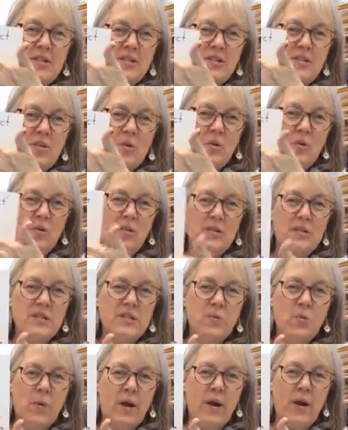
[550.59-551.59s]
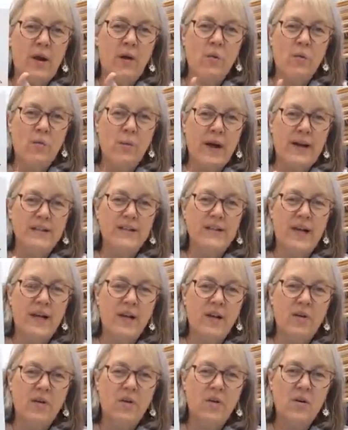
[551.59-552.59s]
circle, square,
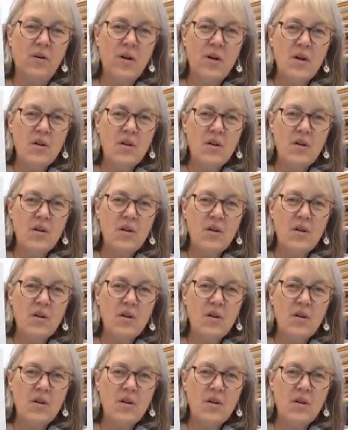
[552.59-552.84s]
rectangle.